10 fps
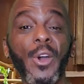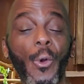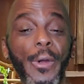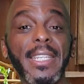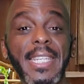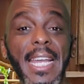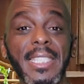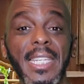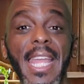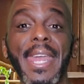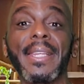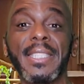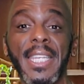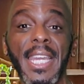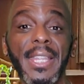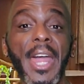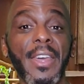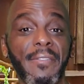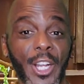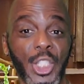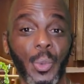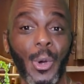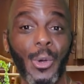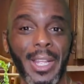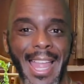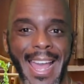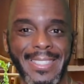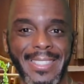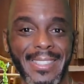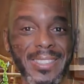the orientation and attend the virtual classes.